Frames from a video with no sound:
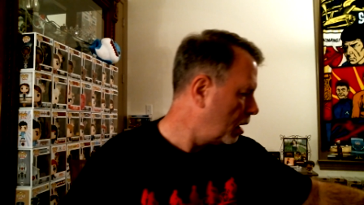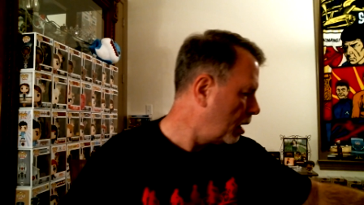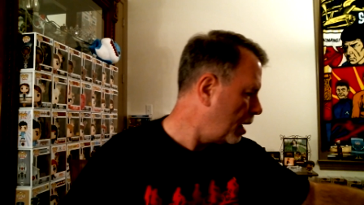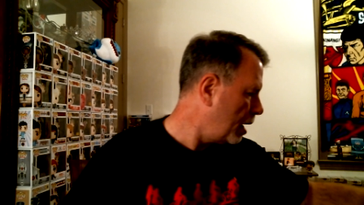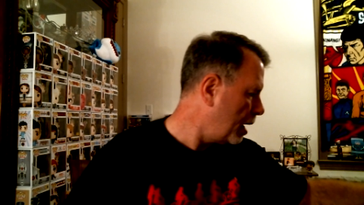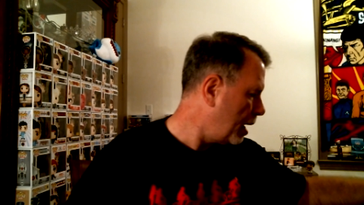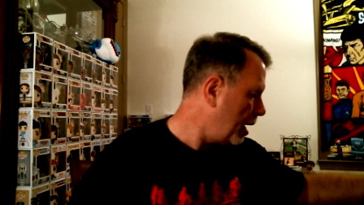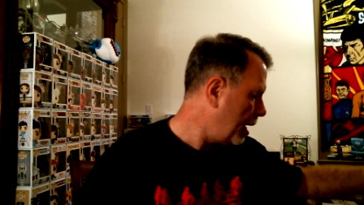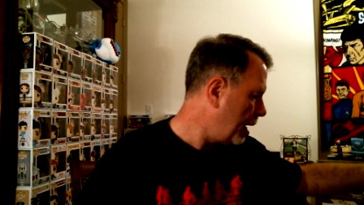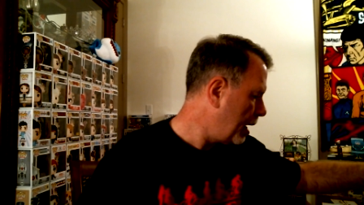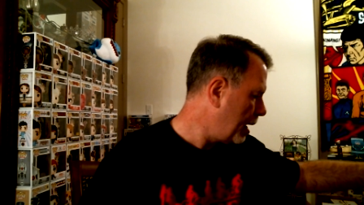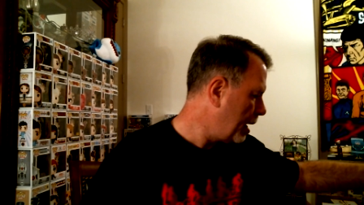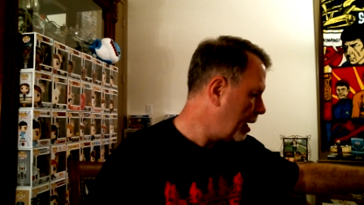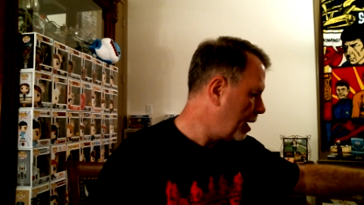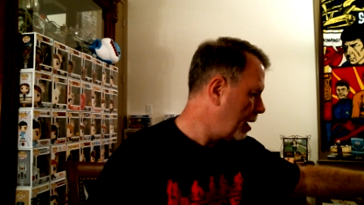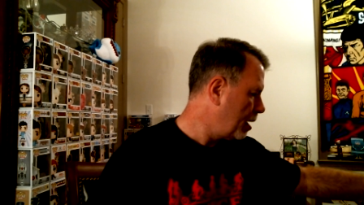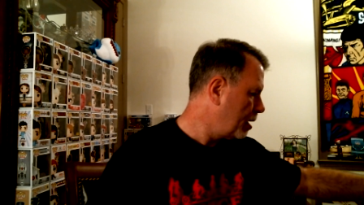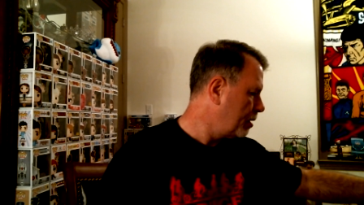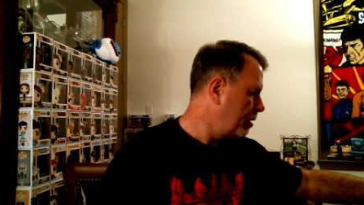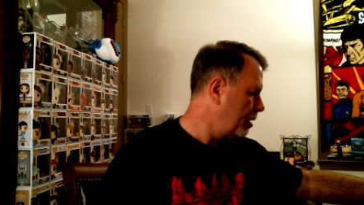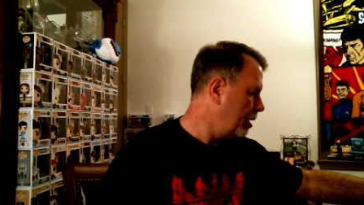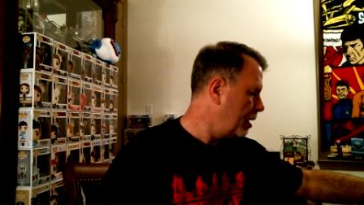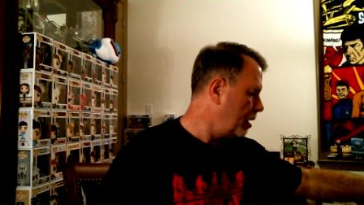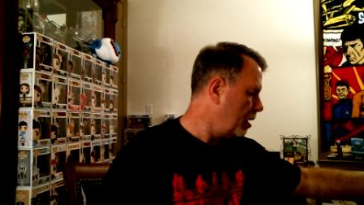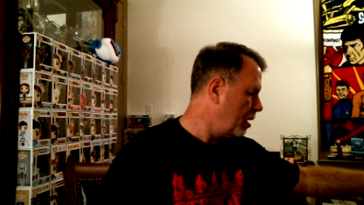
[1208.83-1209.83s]

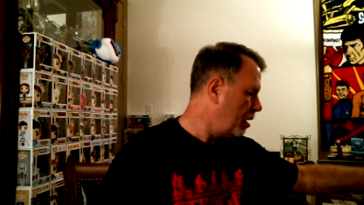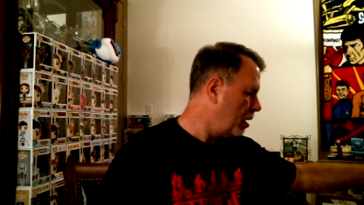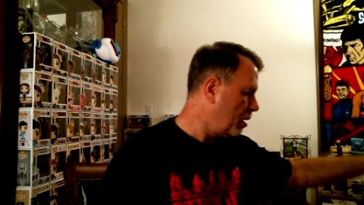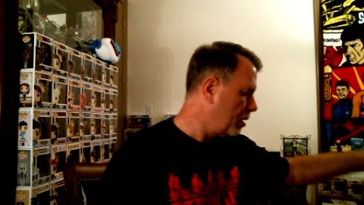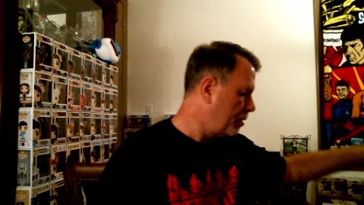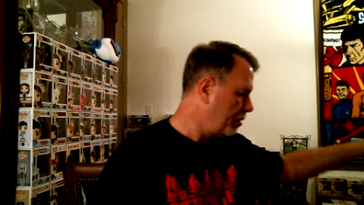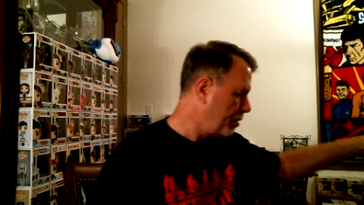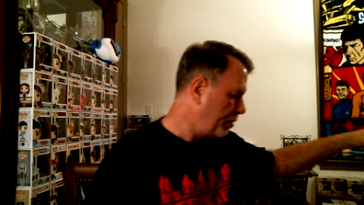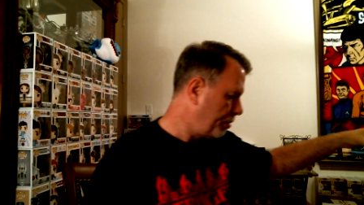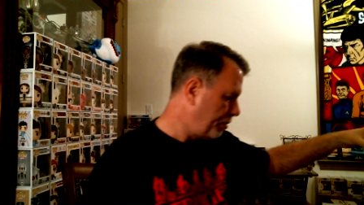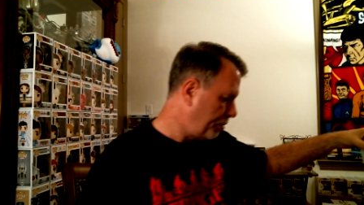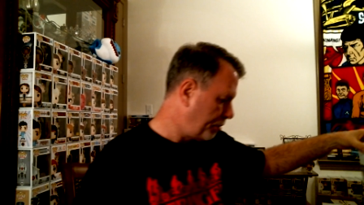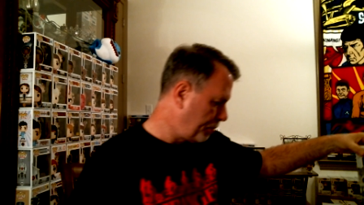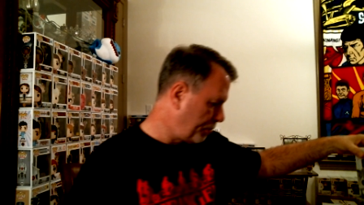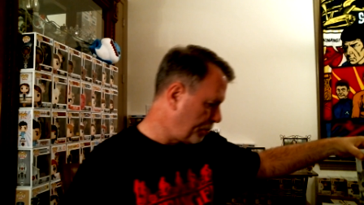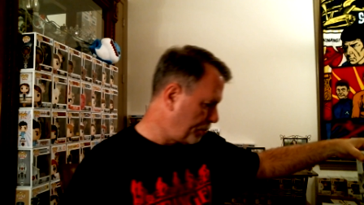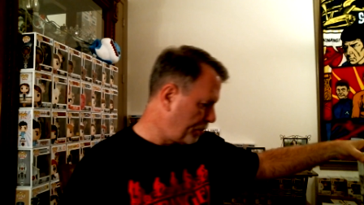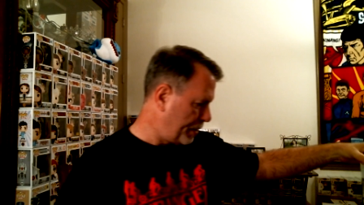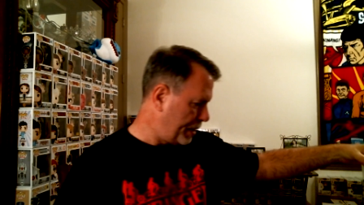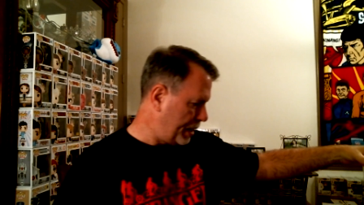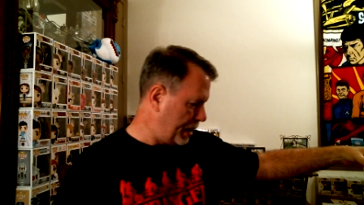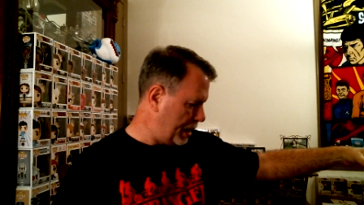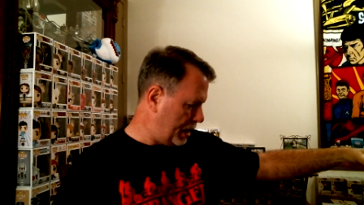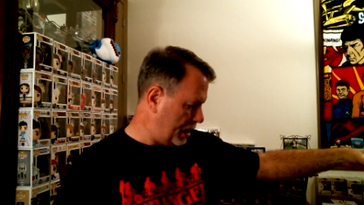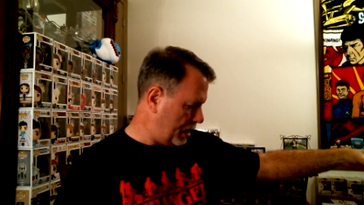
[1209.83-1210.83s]
and the other
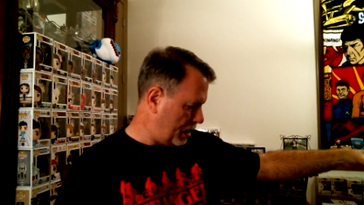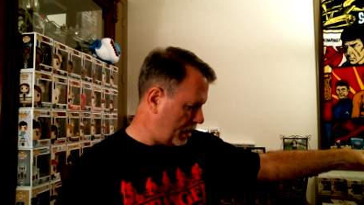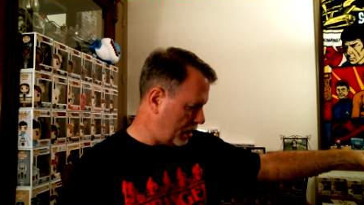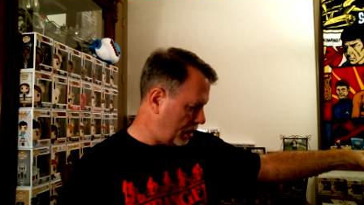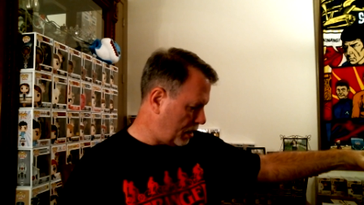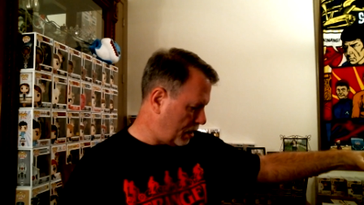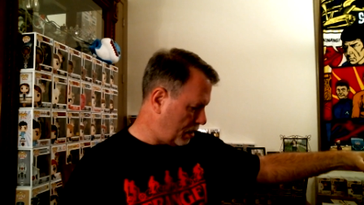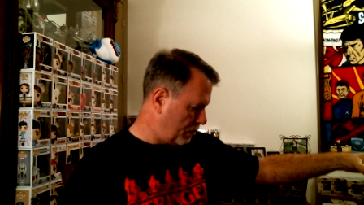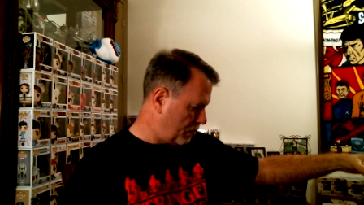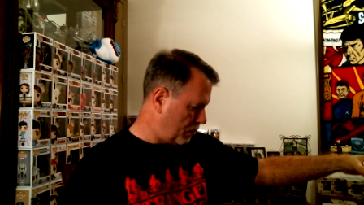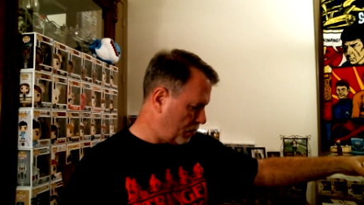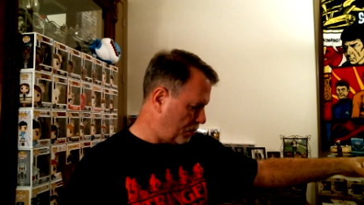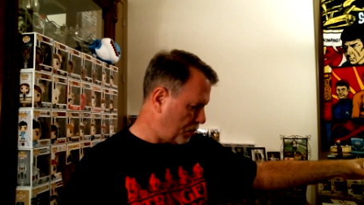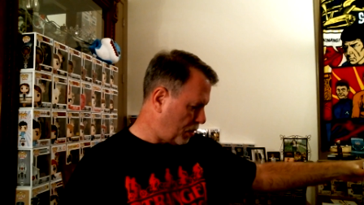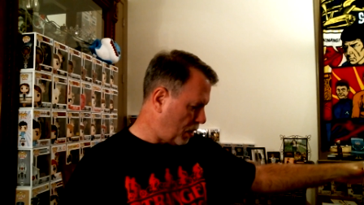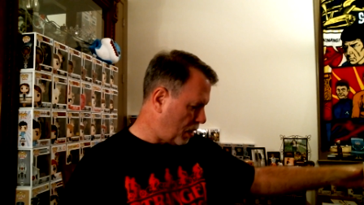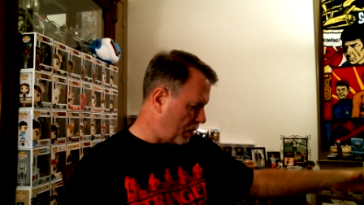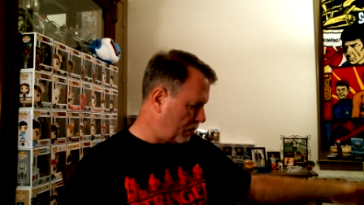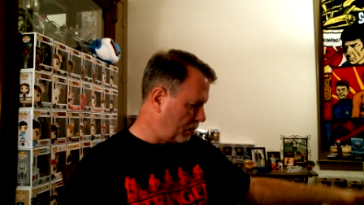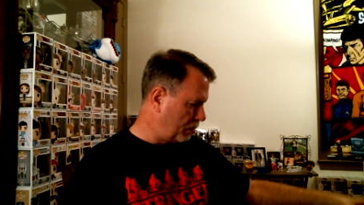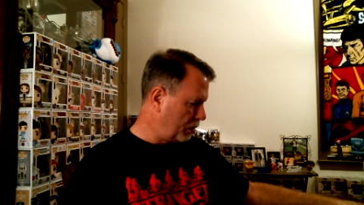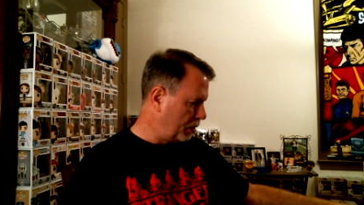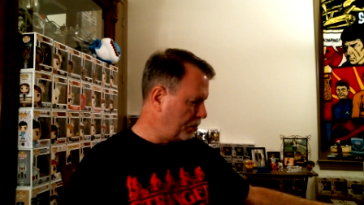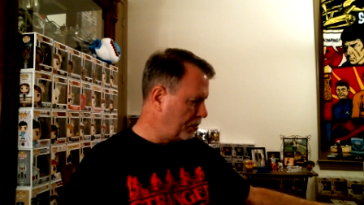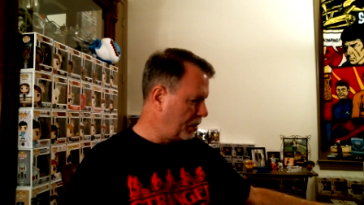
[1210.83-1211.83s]
three will
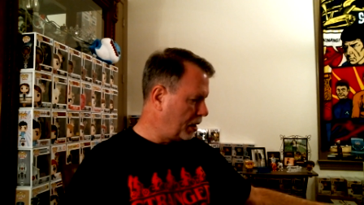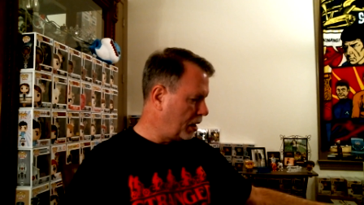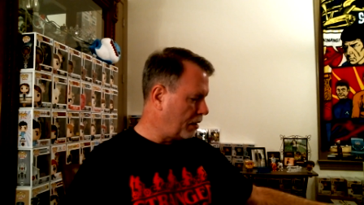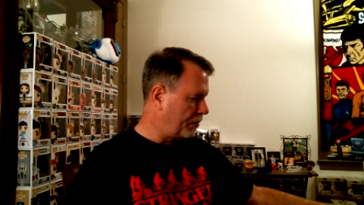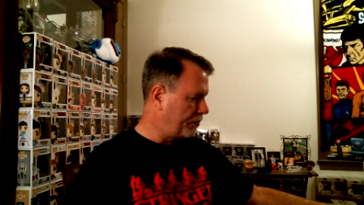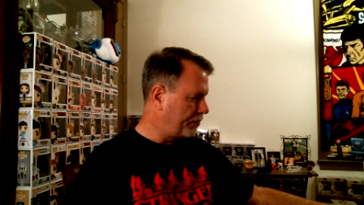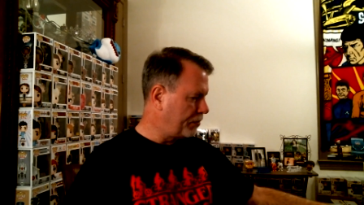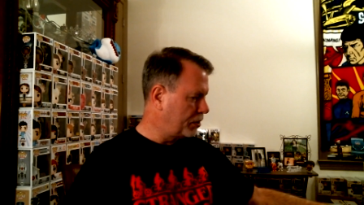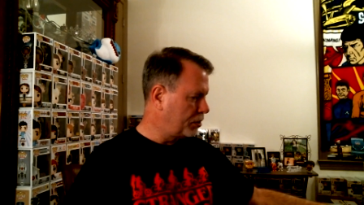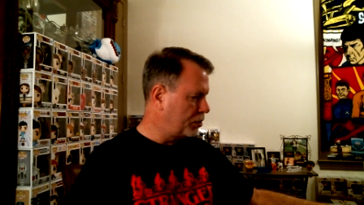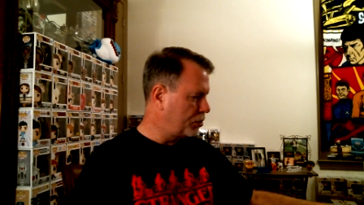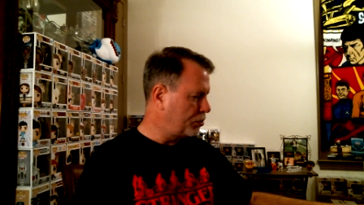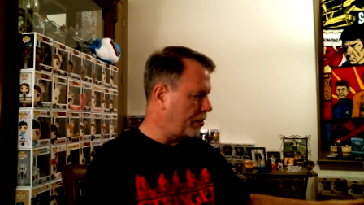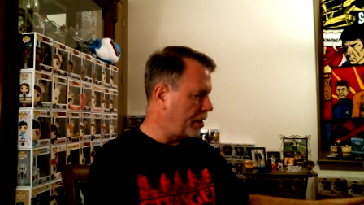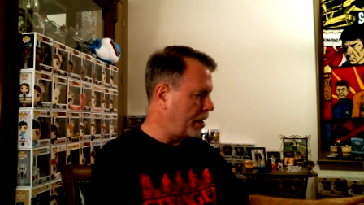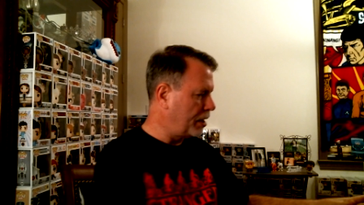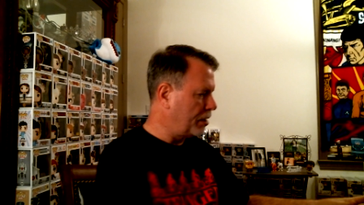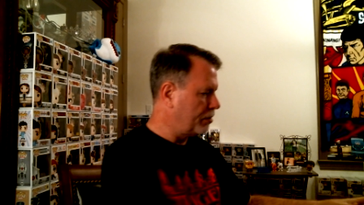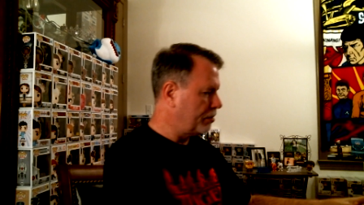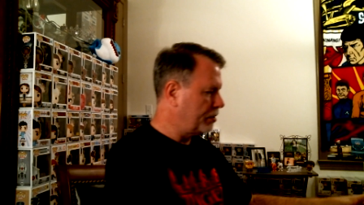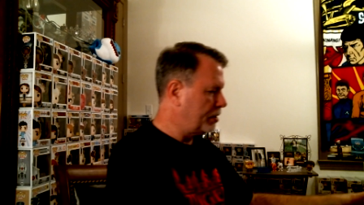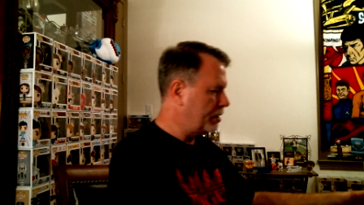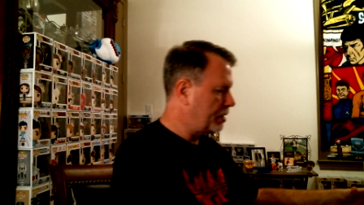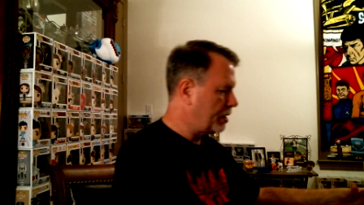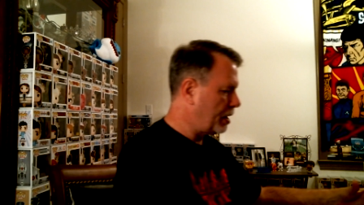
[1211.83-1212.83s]
probably be up for trade
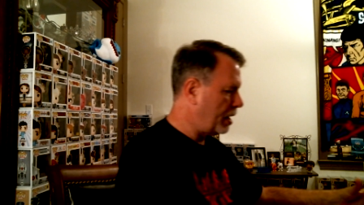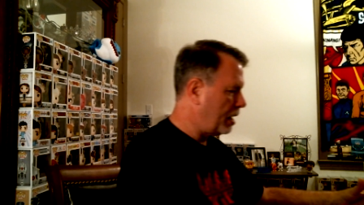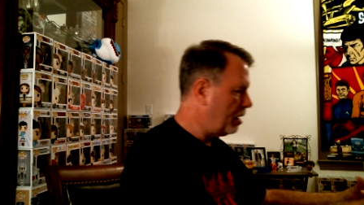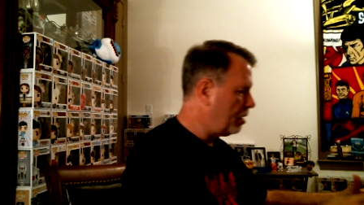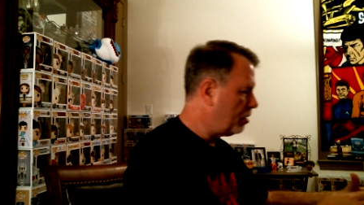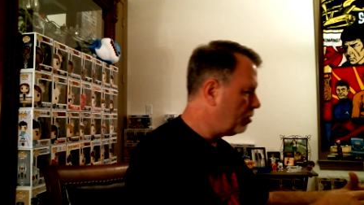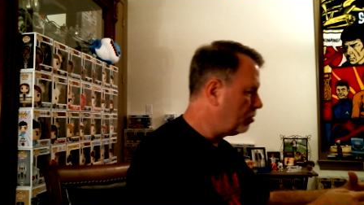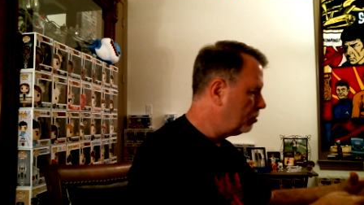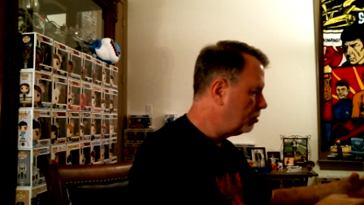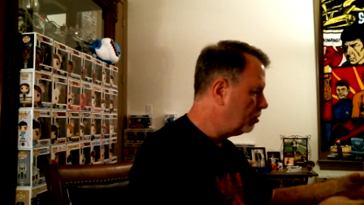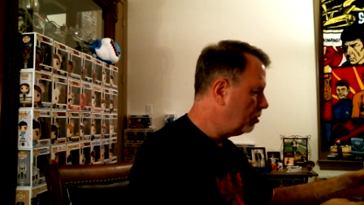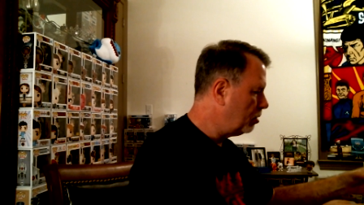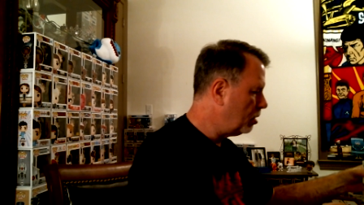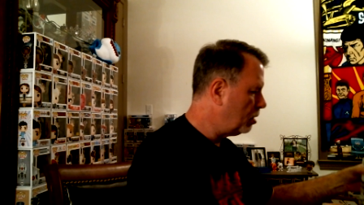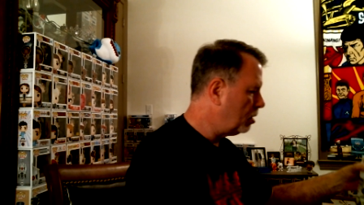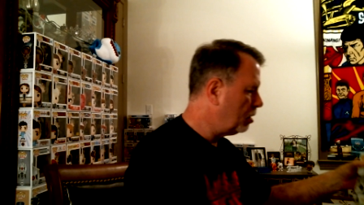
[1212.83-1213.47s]
or sale